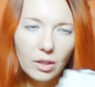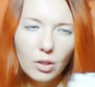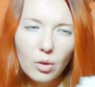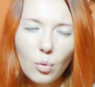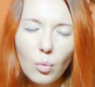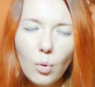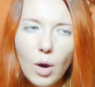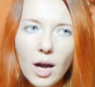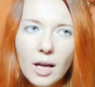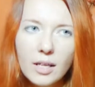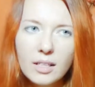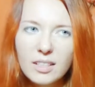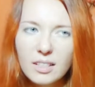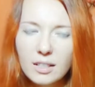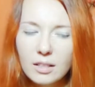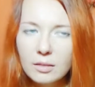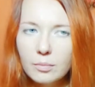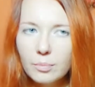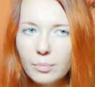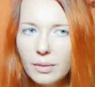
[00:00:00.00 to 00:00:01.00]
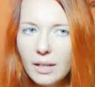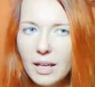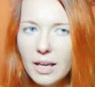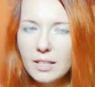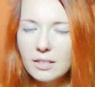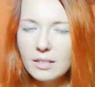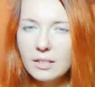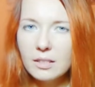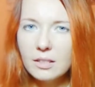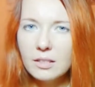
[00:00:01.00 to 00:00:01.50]
quite
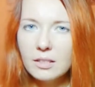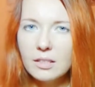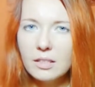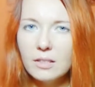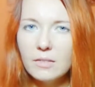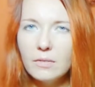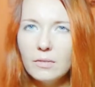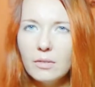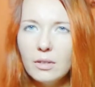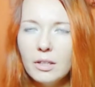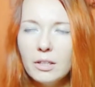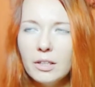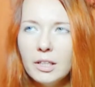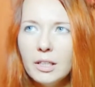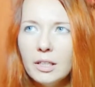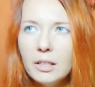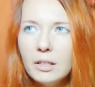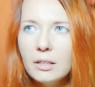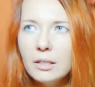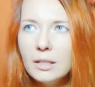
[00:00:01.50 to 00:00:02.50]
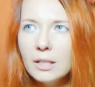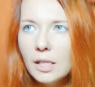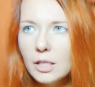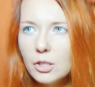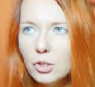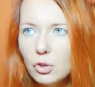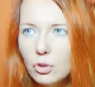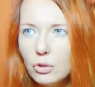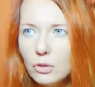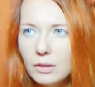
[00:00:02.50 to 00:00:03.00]
unpleasant, very
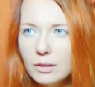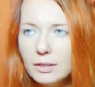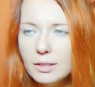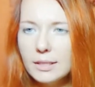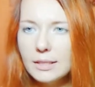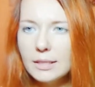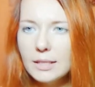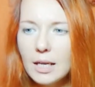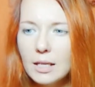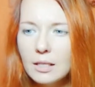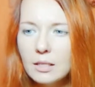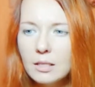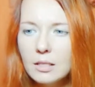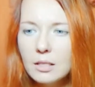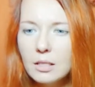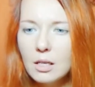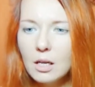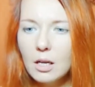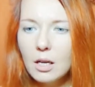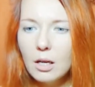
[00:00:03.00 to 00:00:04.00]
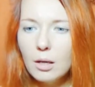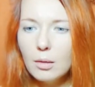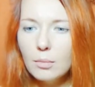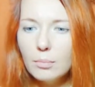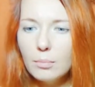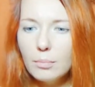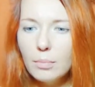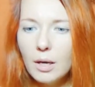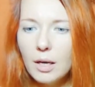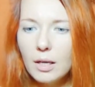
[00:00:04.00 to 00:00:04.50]
unnatural scent,
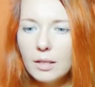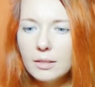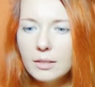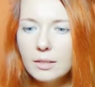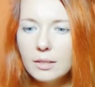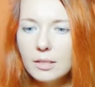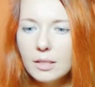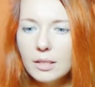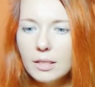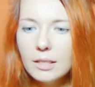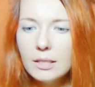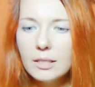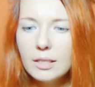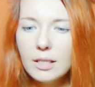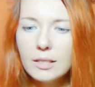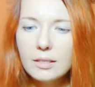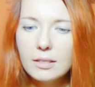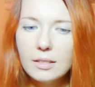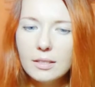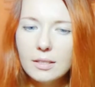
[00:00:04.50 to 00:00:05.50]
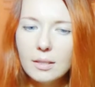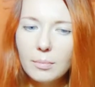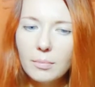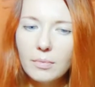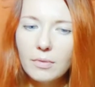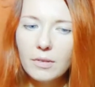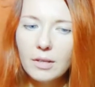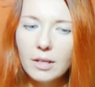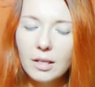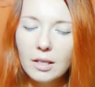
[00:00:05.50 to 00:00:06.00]
but it has
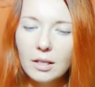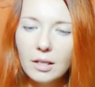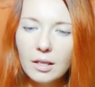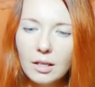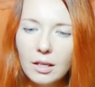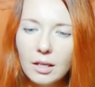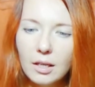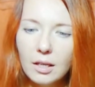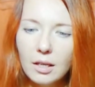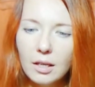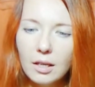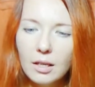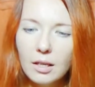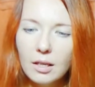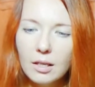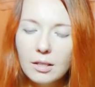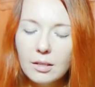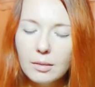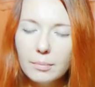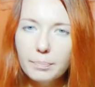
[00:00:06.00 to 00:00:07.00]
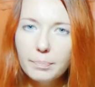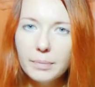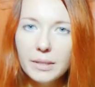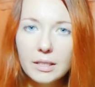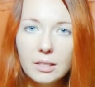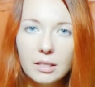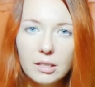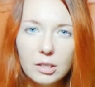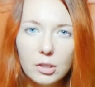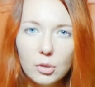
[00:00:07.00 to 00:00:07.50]
something
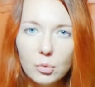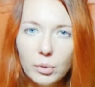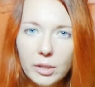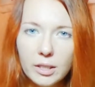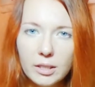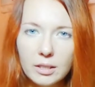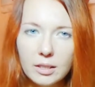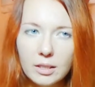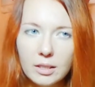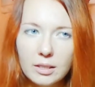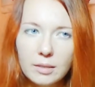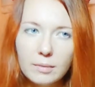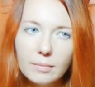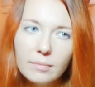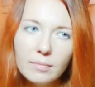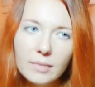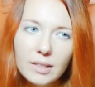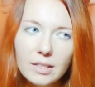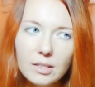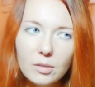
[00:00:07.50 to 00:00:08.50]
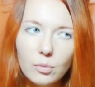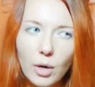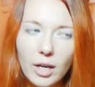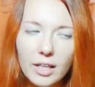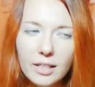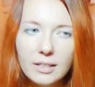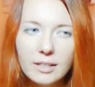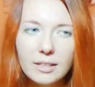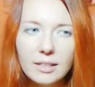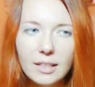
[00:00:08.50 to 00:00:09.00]
bittersweet in it. That's
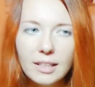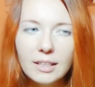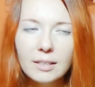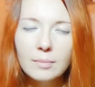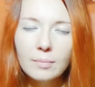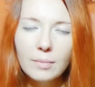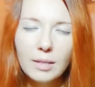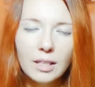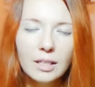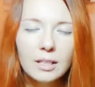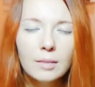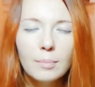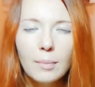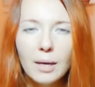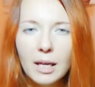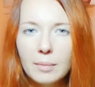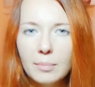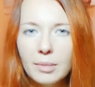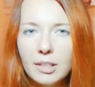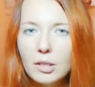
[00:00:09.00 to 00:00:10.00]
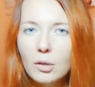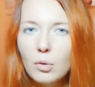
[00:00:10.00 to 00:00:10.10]
why it may be